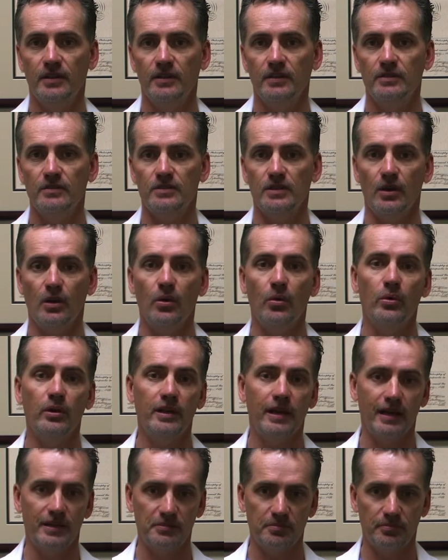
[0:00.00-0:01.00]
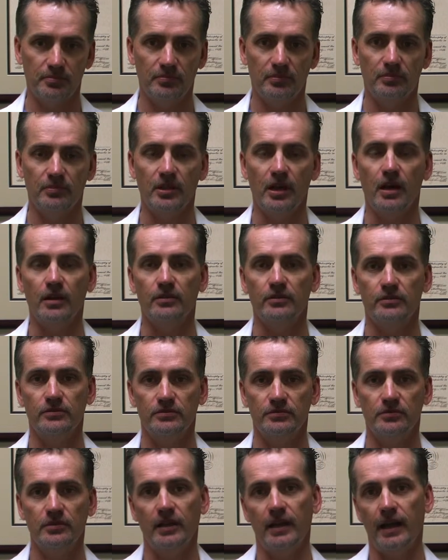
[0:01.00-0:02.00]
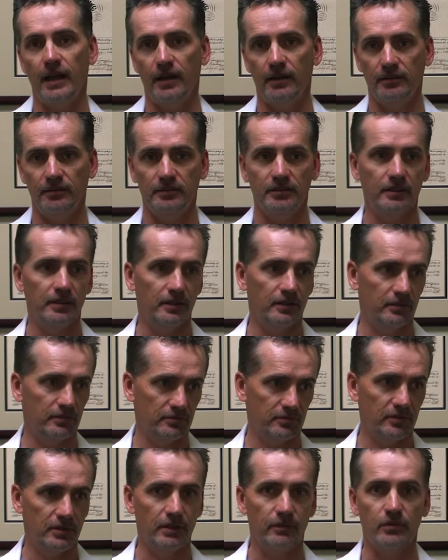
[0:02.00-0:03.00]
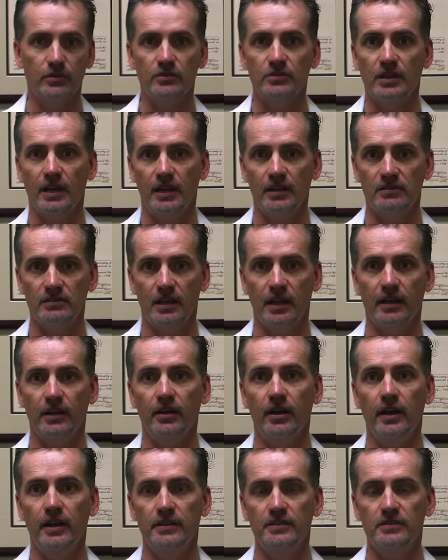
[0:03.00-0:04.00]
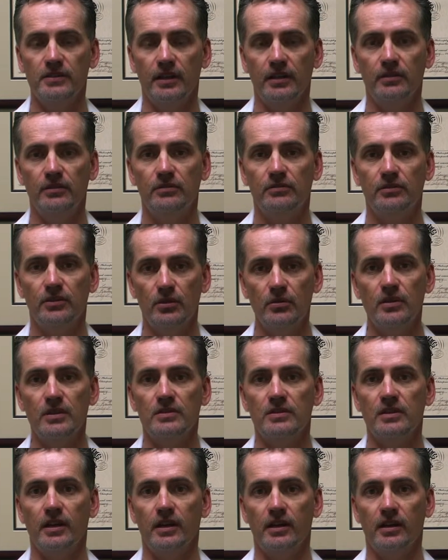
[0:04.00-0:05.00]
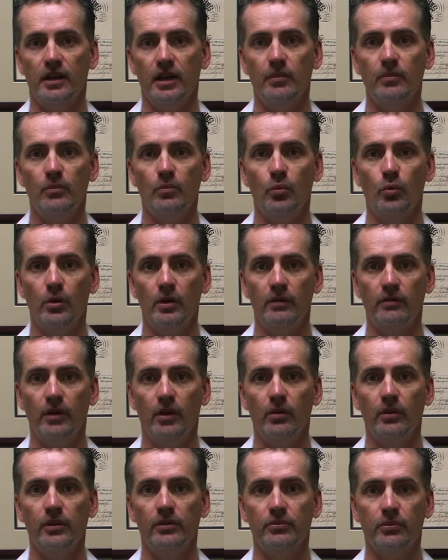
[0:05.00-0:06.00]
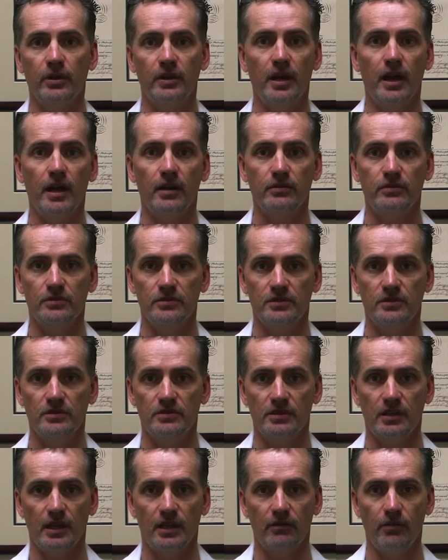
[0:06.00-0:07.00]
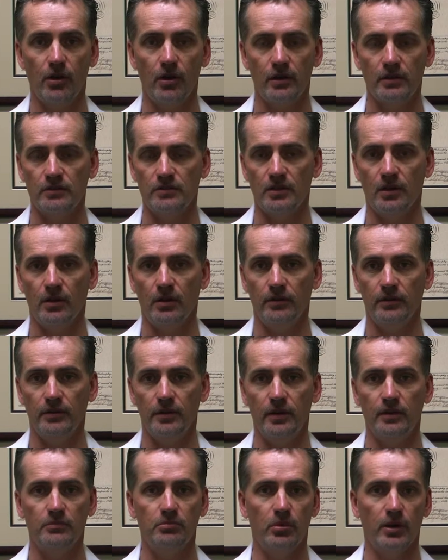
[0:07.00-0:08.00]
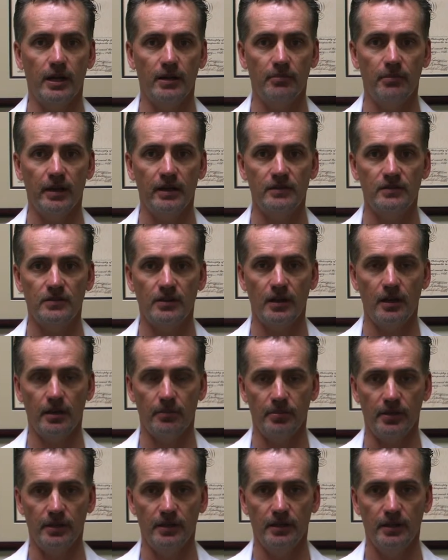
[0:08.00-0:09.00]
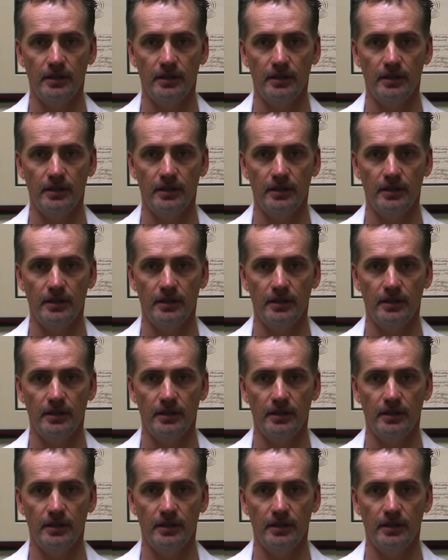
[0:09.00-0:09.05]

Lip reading: So he has doctors out in different states like us that do this care, and I'm one of only 3 doctors in the state of Arkansas that does brain-based therapy,